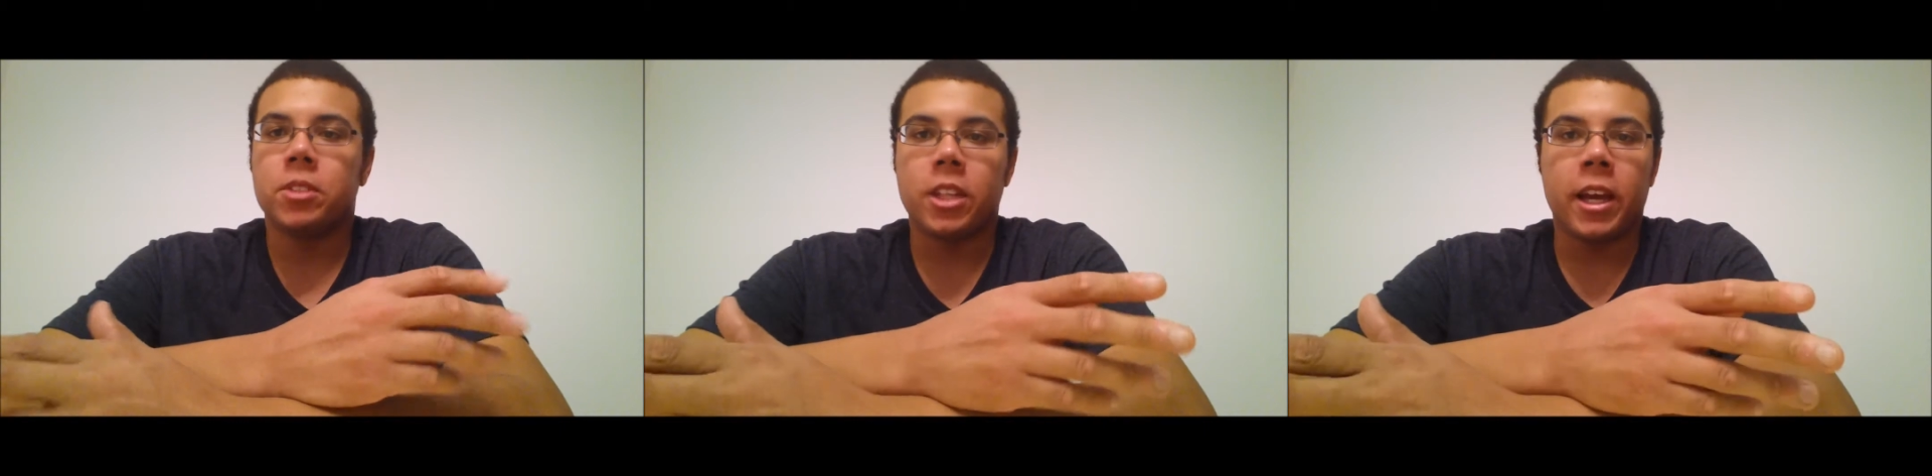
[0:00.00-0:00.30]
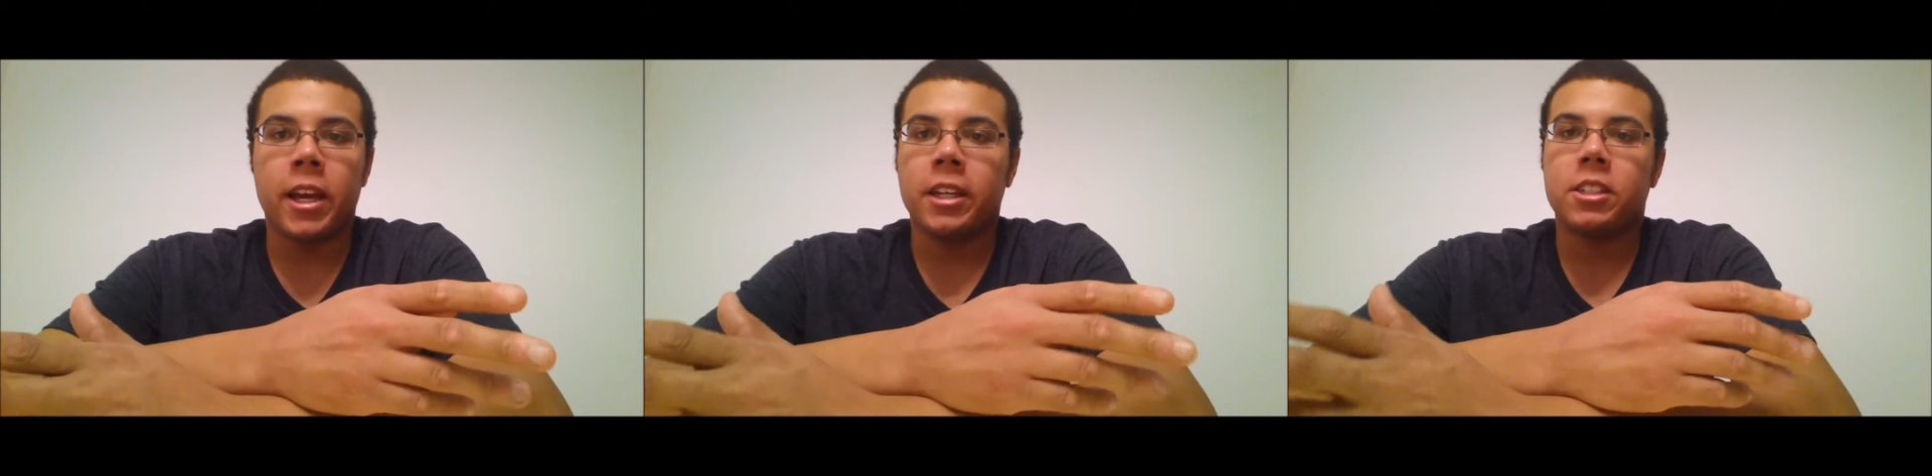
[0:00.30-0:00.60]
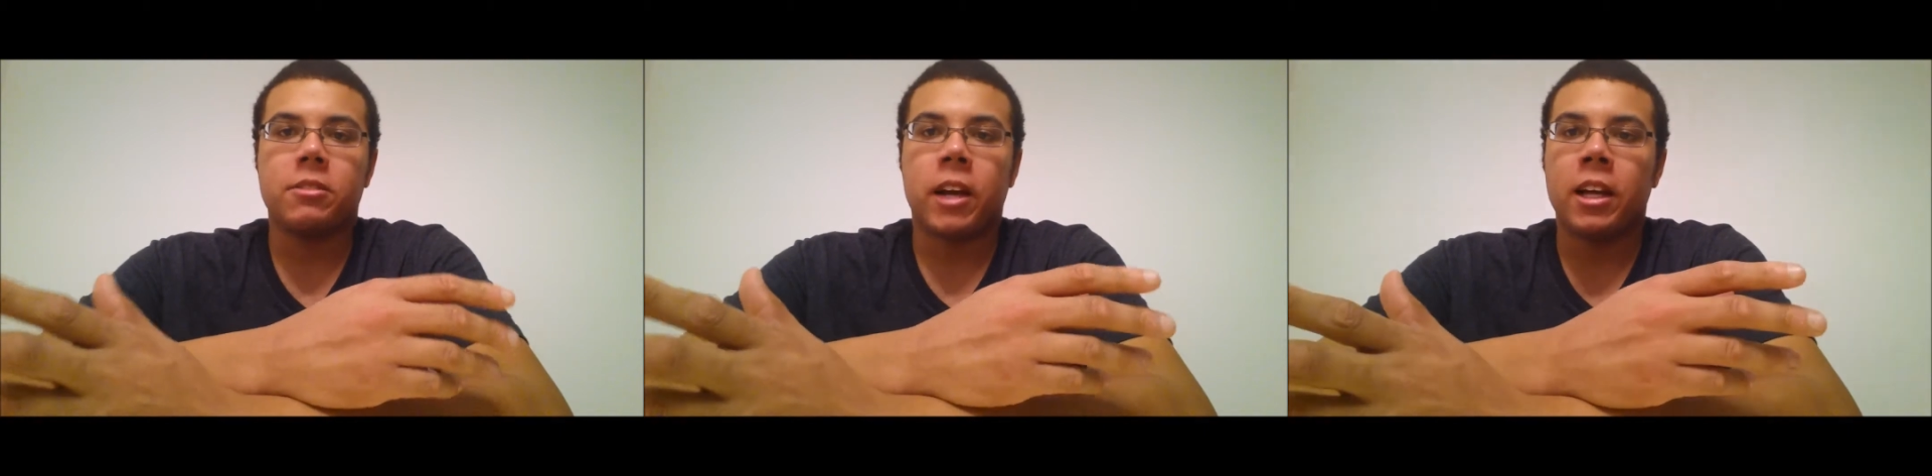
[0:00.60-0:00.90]

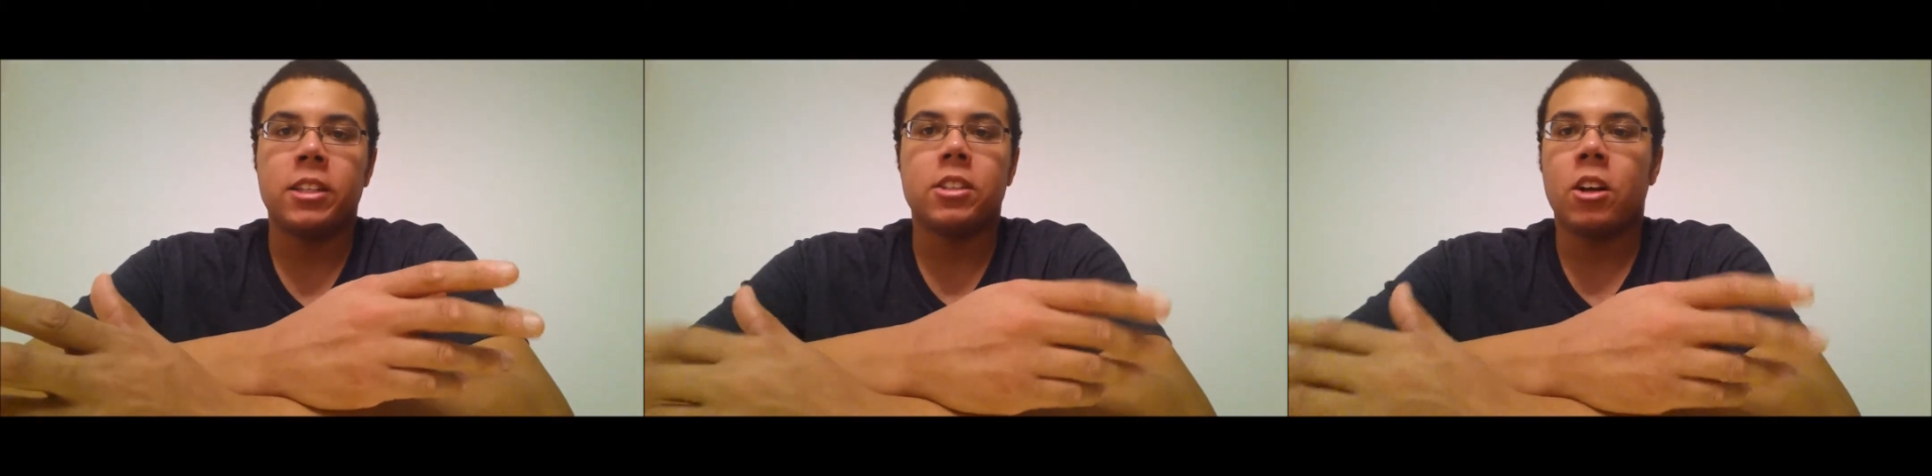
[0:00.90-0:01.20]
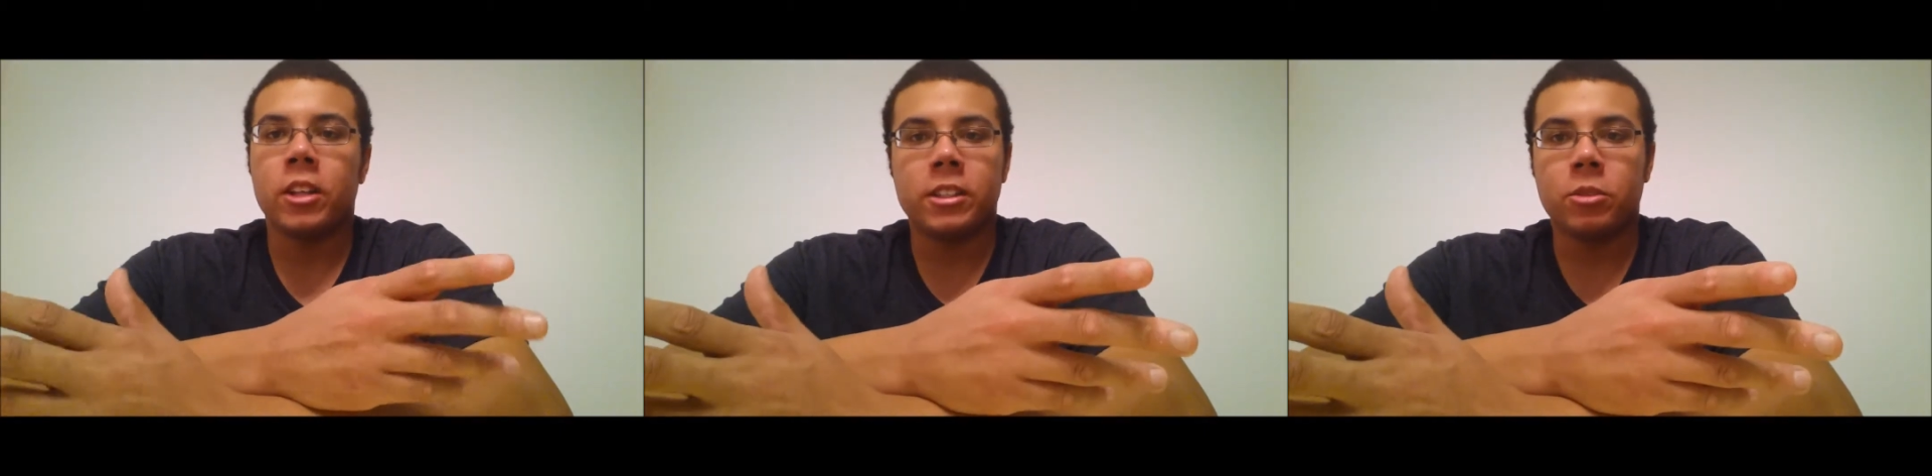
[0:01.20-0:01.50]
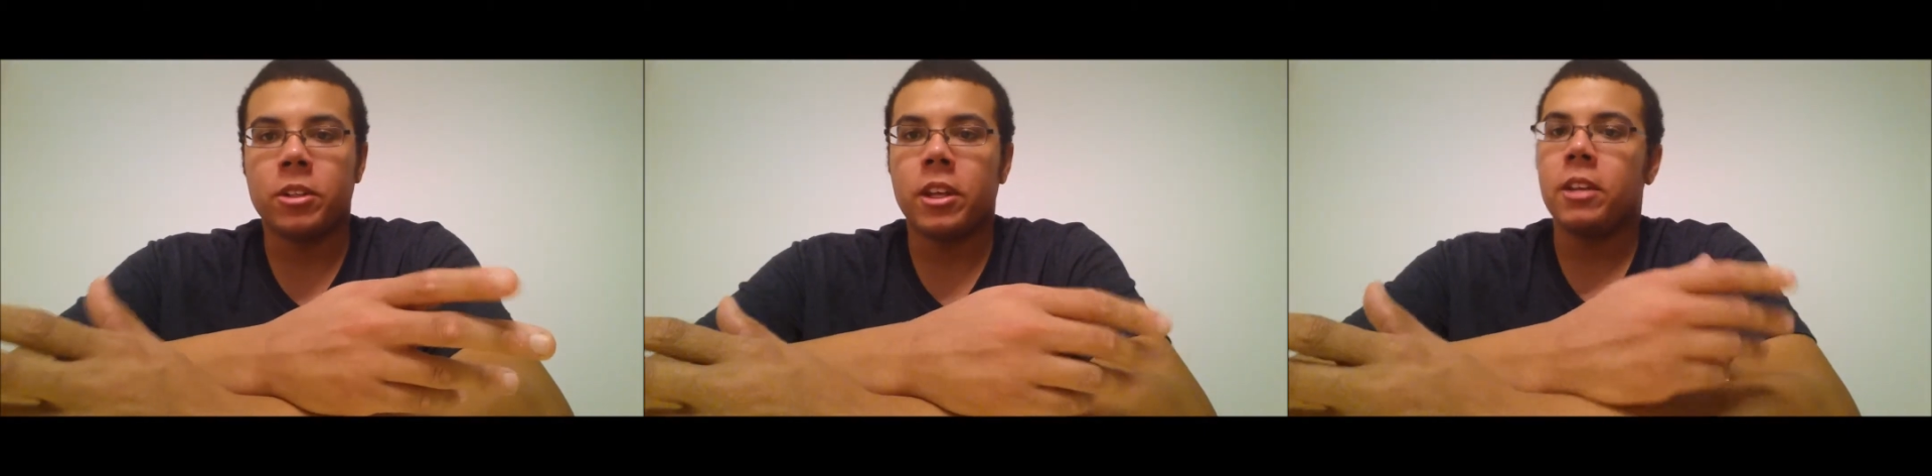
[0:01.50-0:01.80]
sex, violence, all that
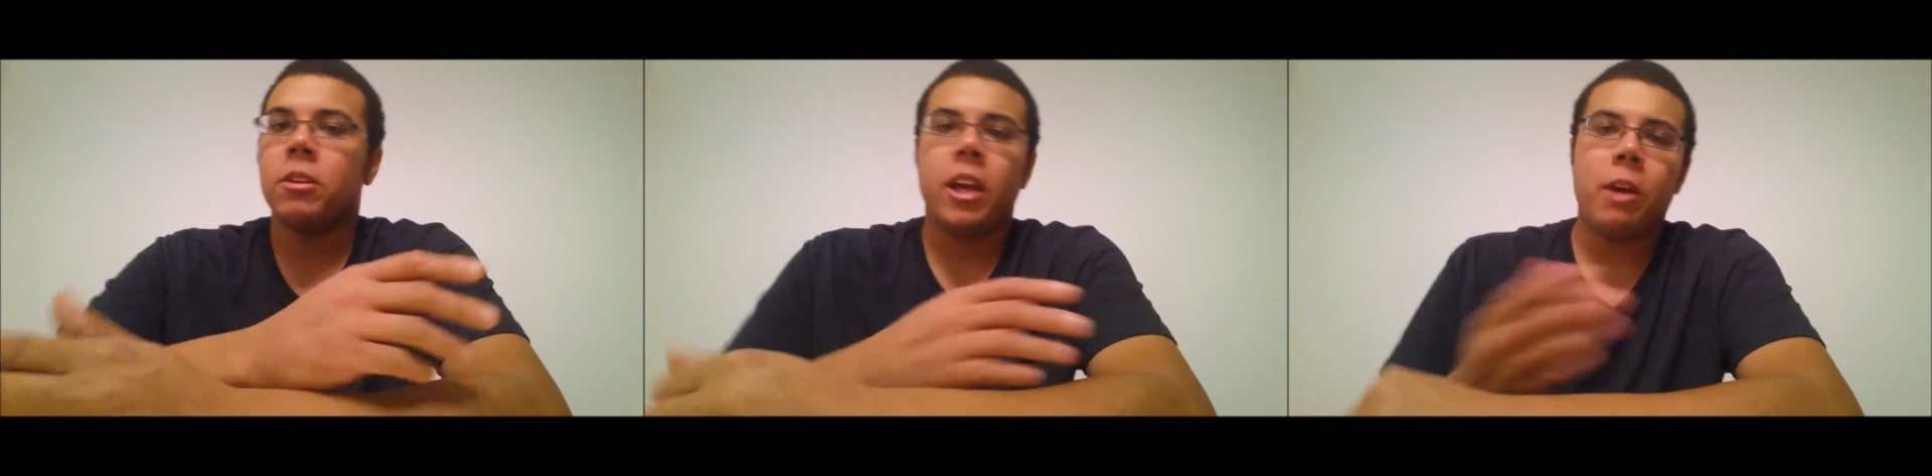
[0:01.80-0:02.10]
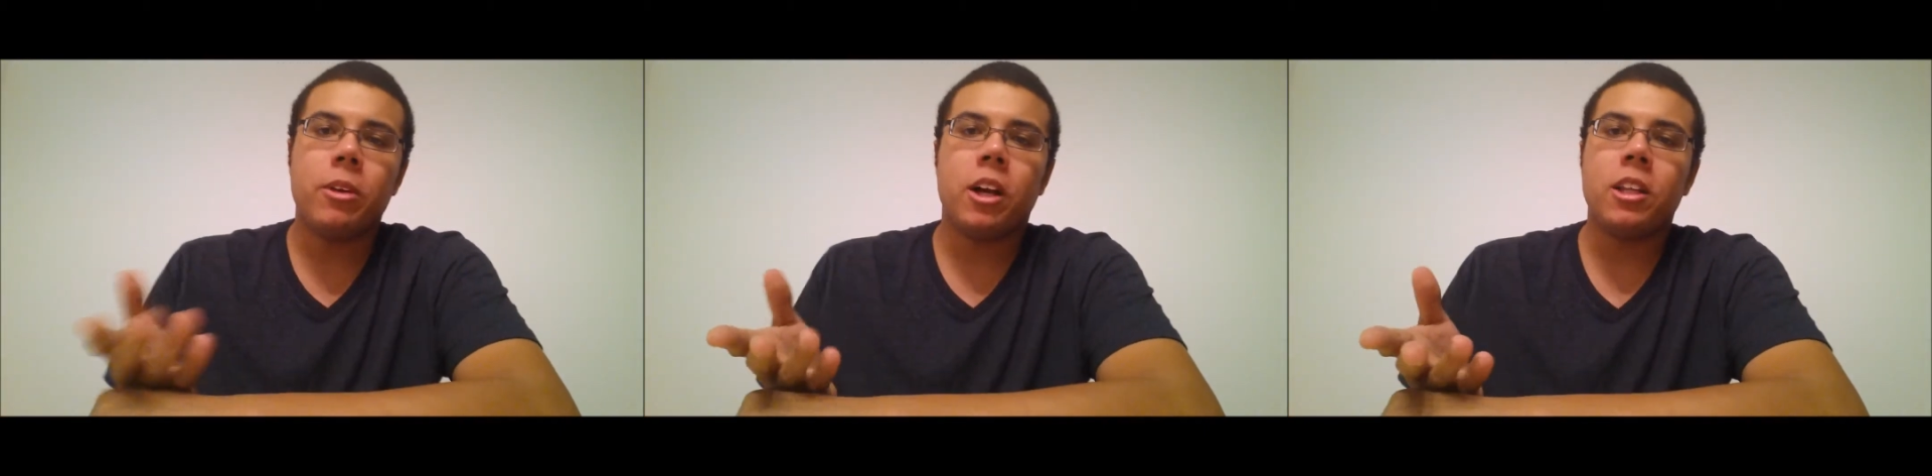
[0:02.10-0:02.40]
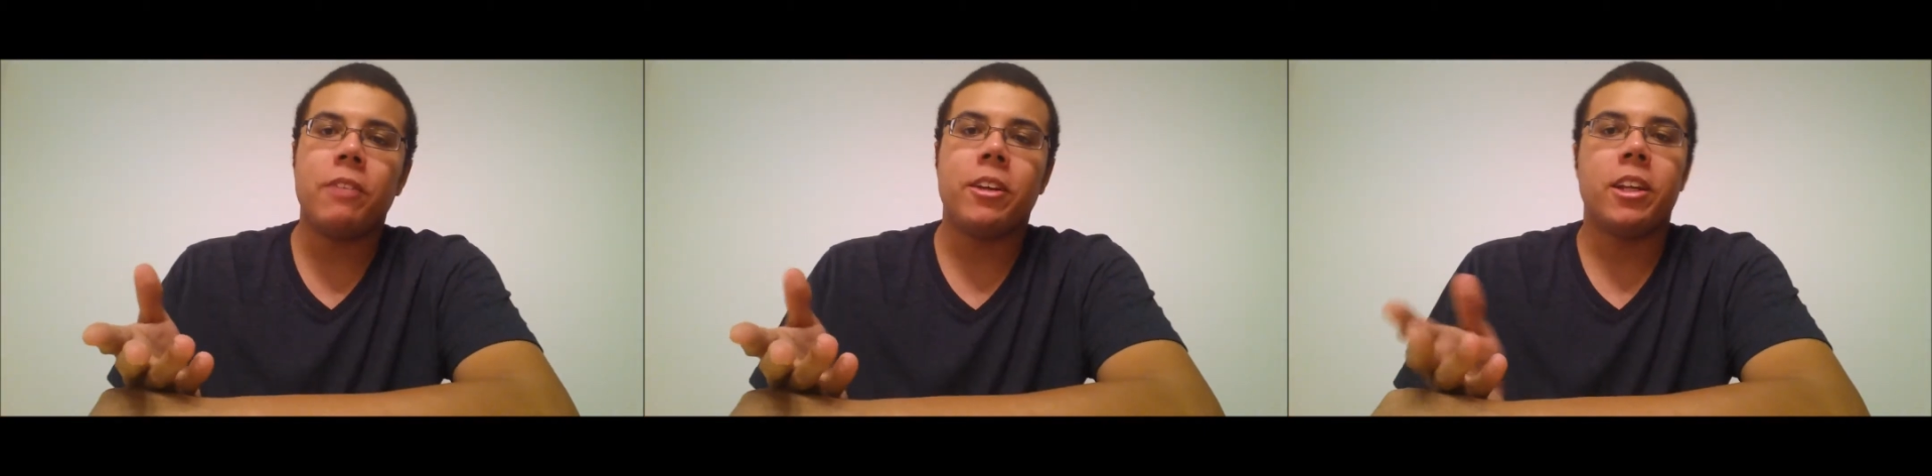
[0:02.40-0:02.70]
sort of thing, and we all
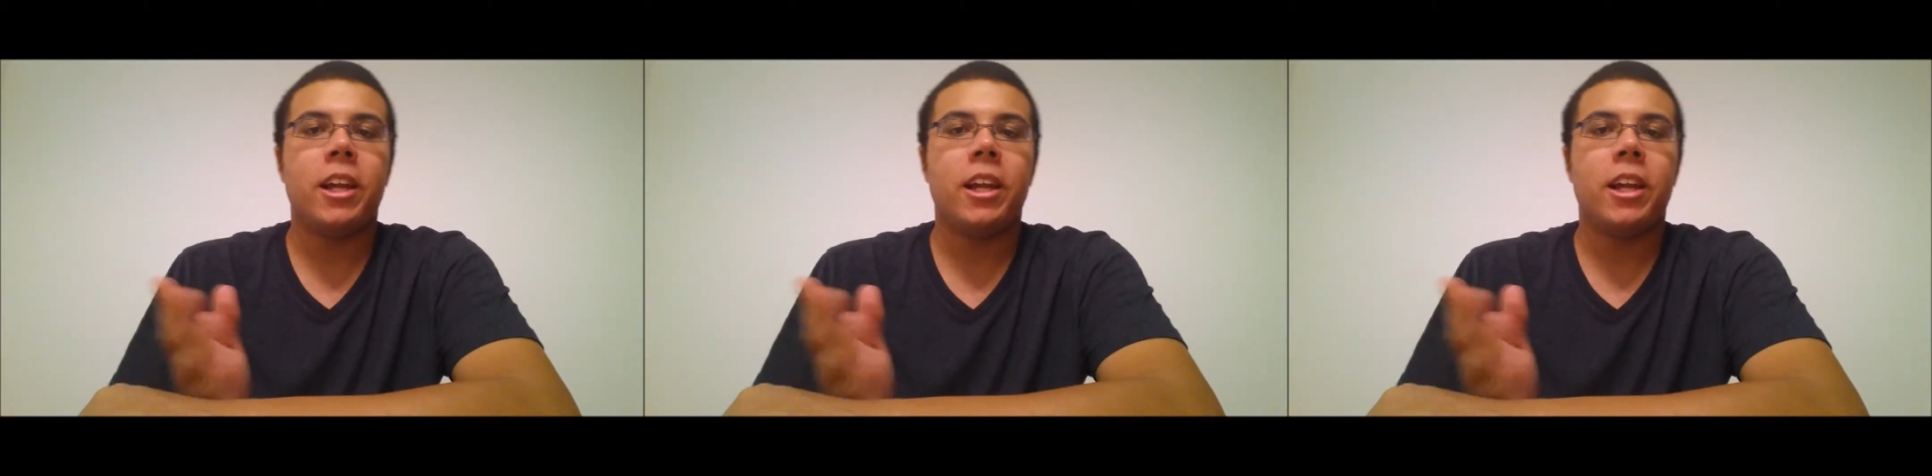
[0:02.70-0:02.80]
love it.